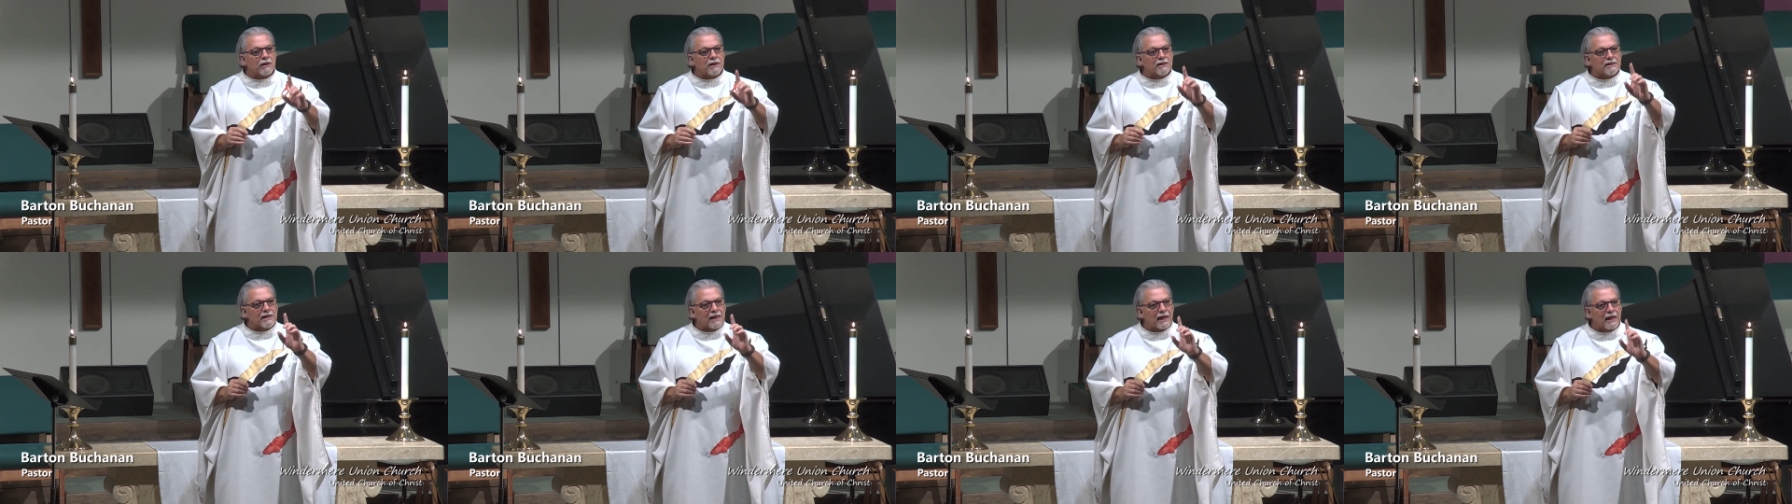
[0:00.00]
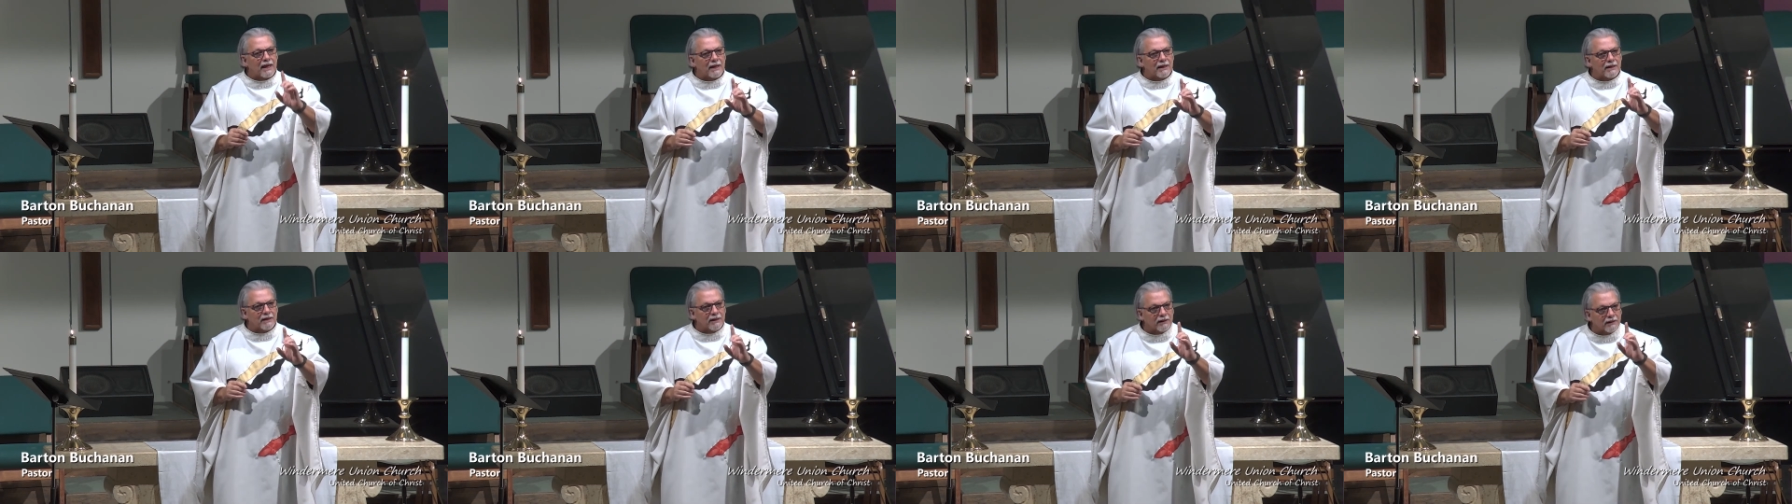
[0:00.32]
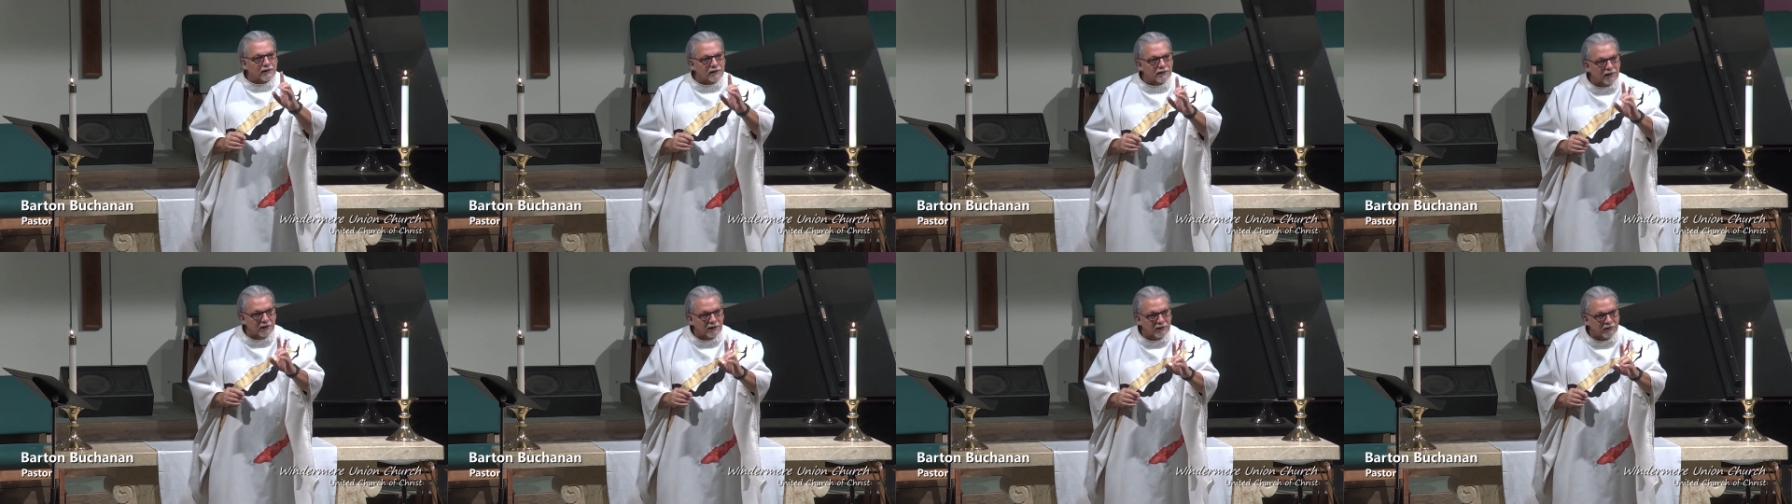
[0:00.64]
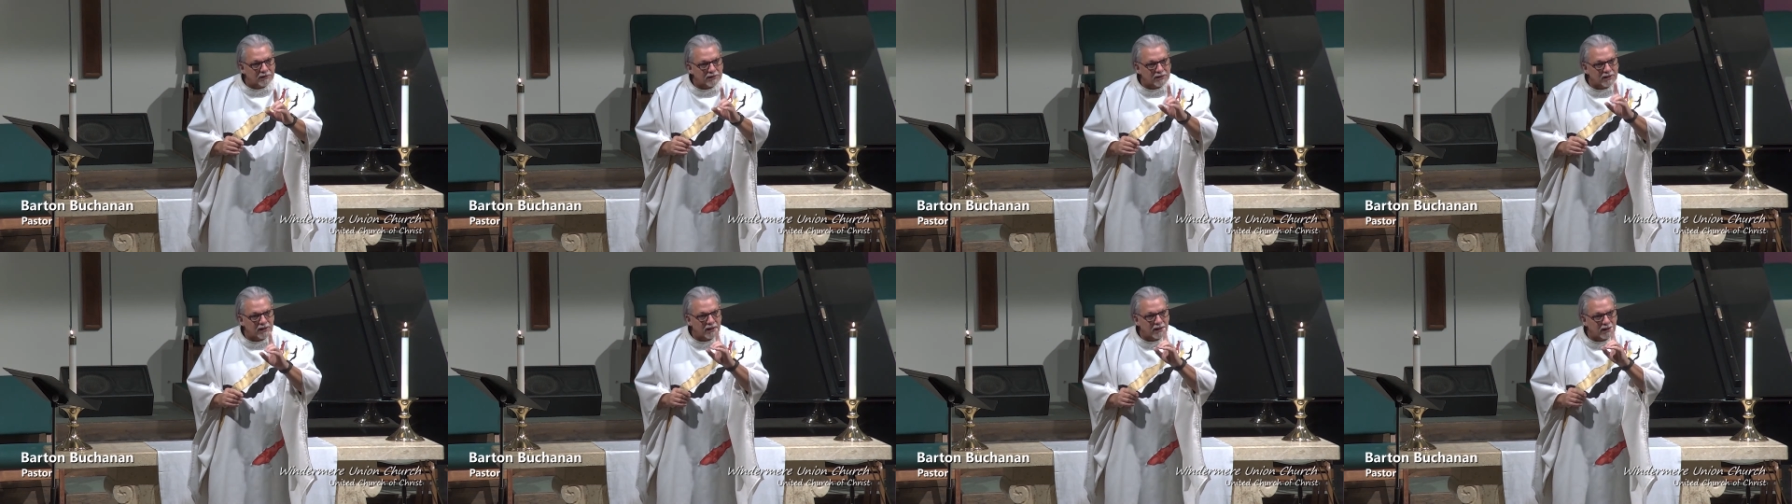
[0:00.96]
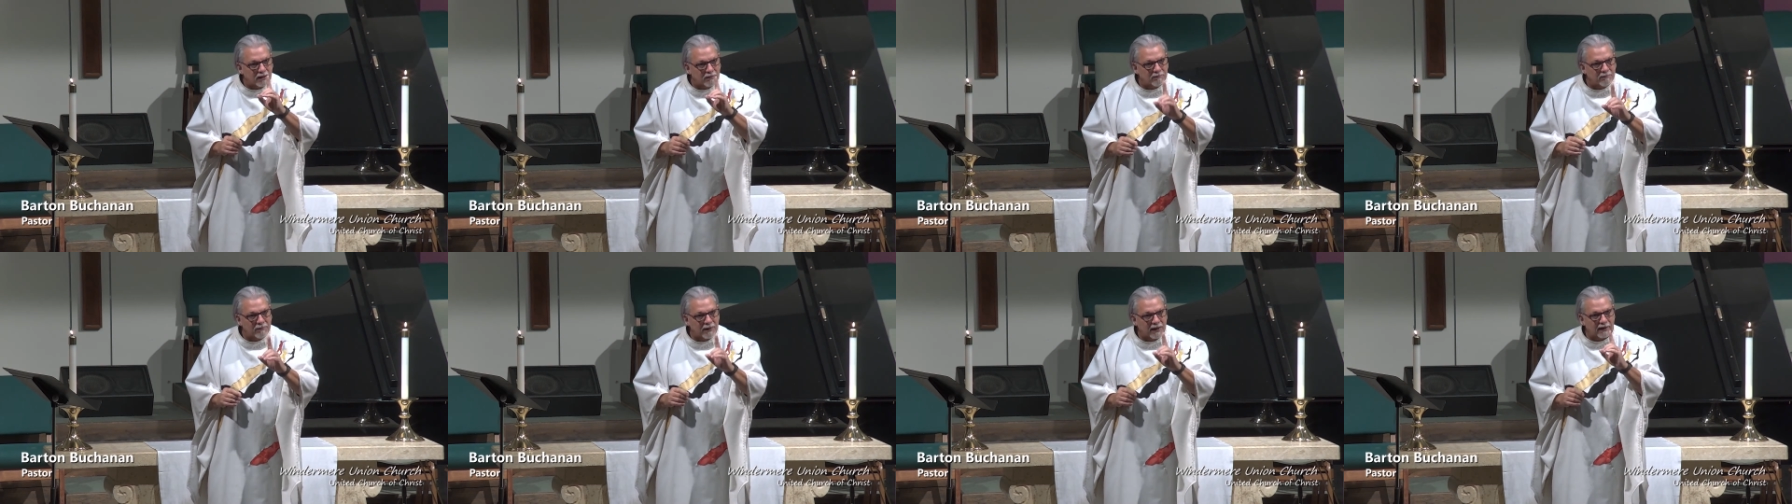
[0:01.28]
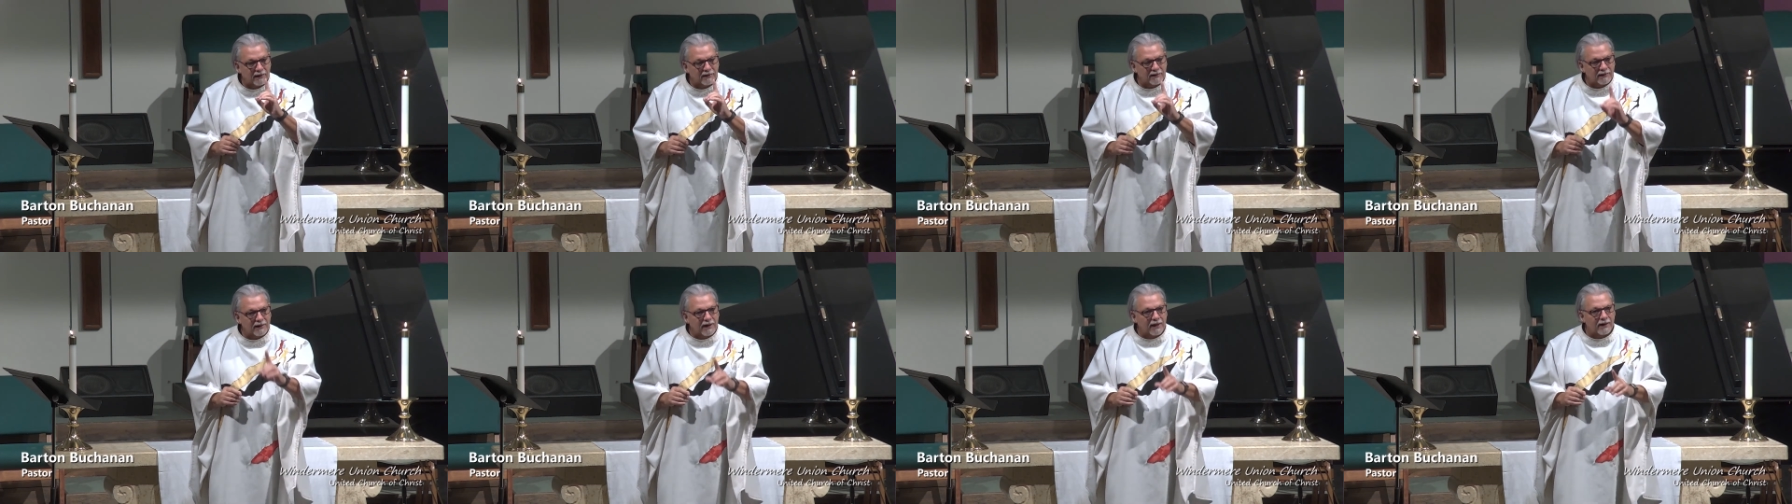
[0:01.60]
had clarity about
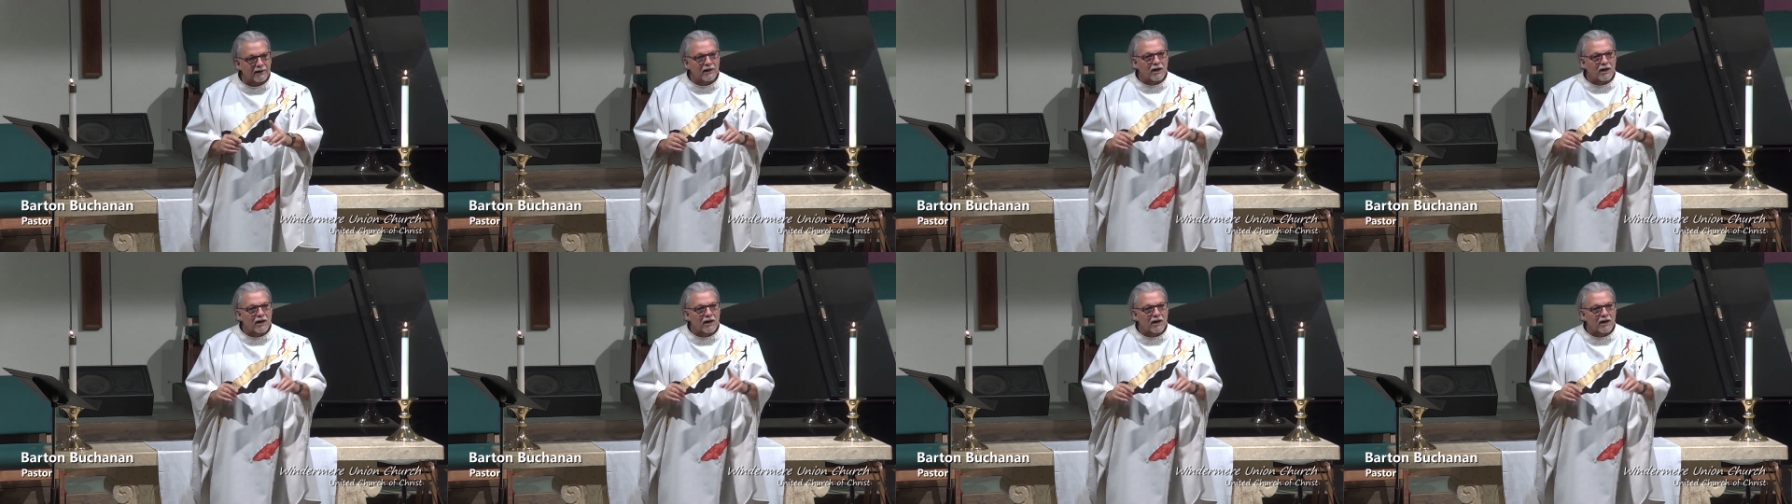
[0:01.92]
that